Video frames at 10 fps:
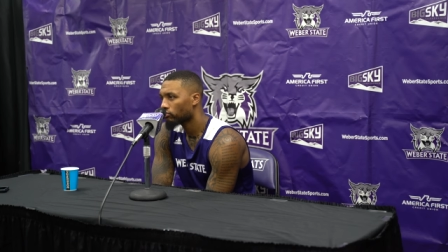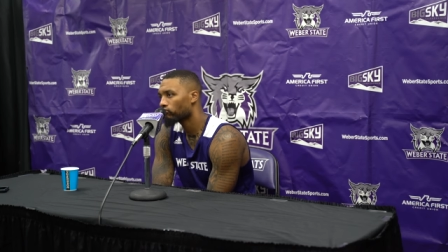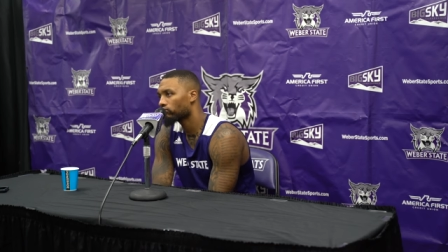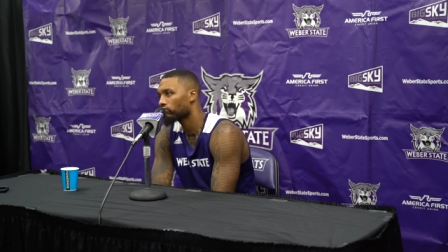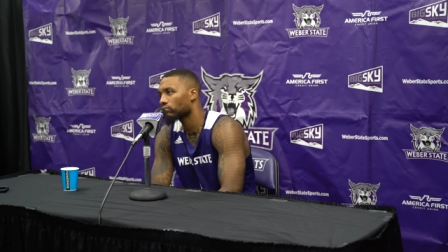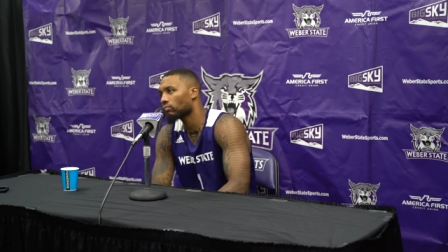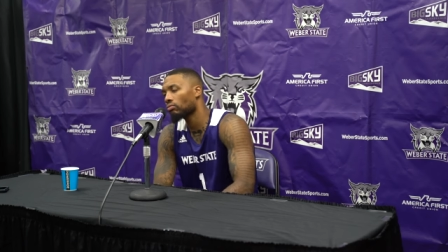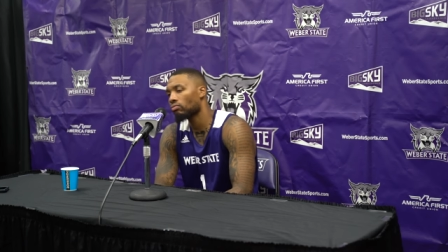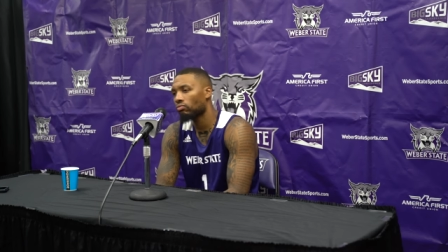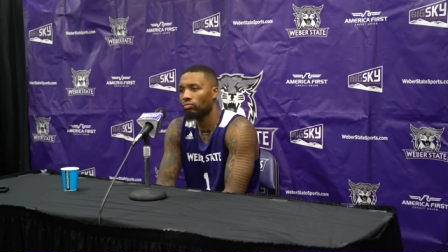Um,
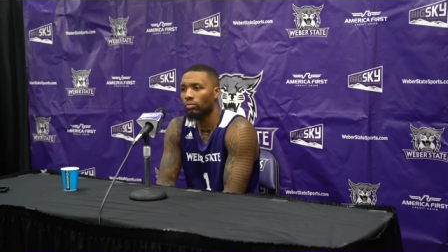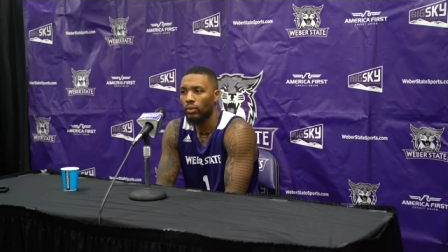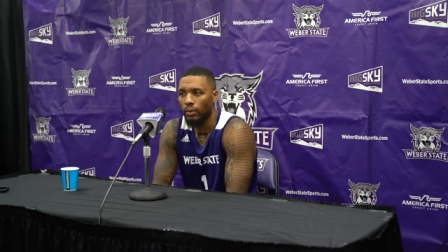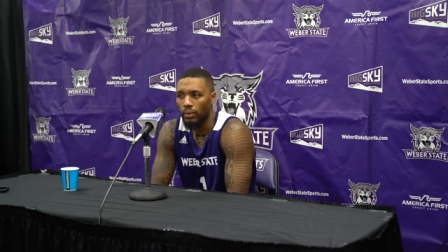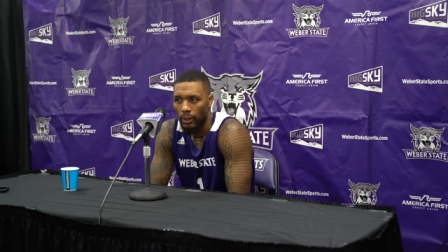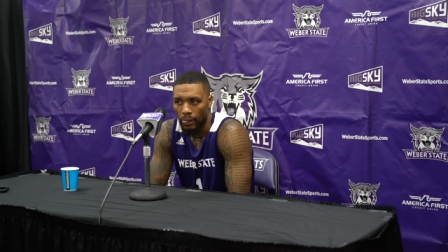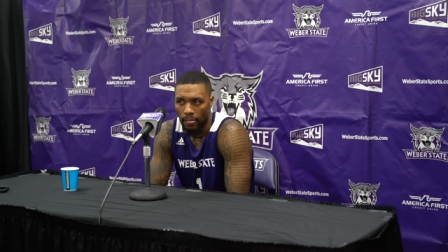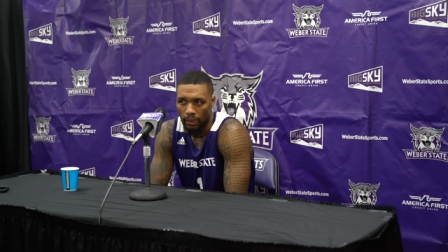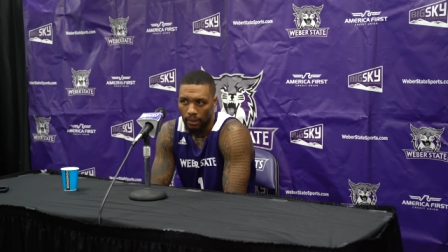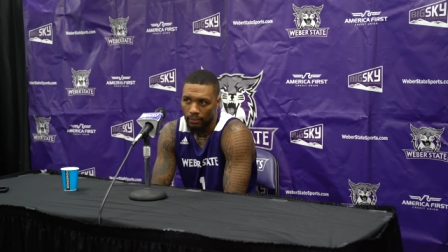what did you think of this game
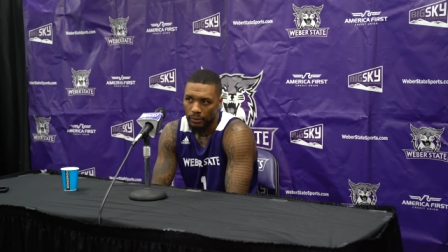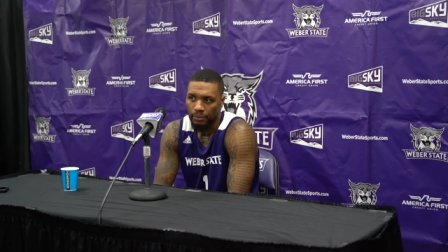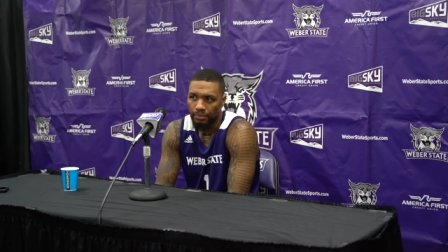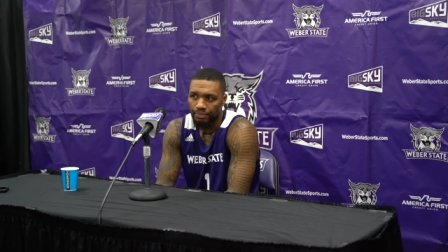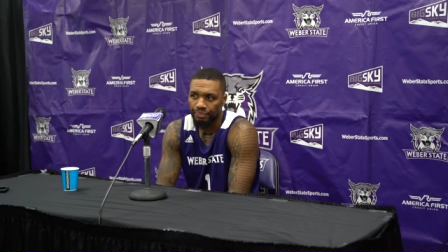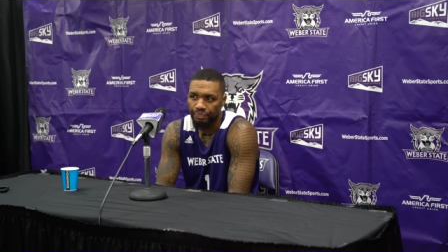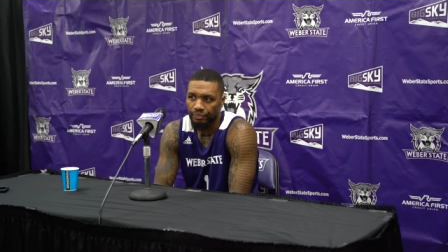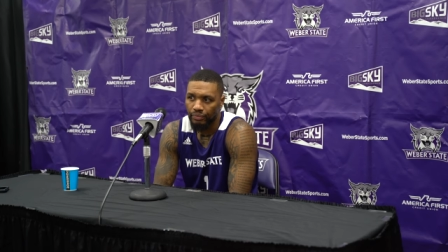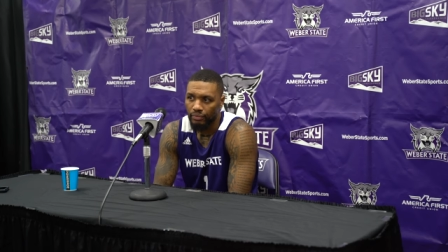going down to the last second?